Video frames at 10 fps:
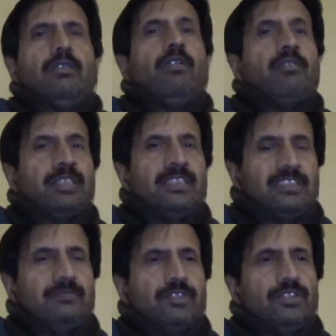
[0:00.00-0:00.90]

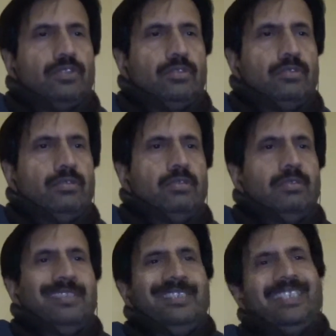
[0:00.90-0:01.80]
organisms,
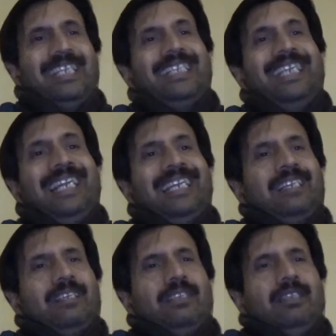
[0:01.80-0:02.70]
they can kill
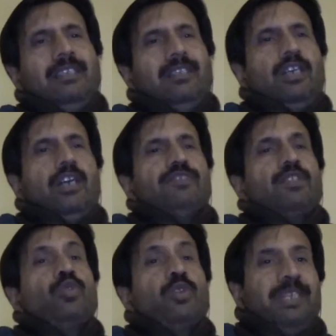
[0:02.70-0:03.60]
off the
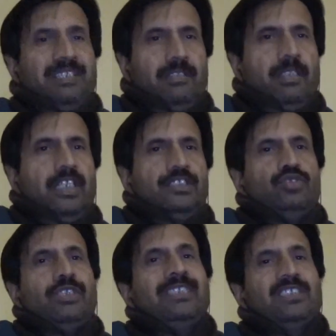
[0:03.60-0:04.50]
good bacteria in
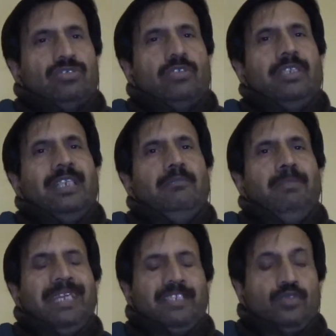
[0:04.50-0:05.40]
your intestine and
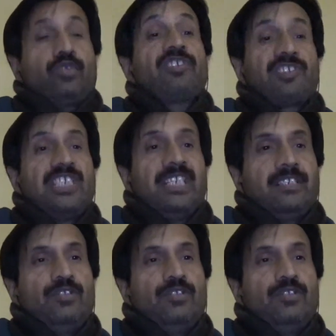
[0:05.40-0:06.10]
make you sick,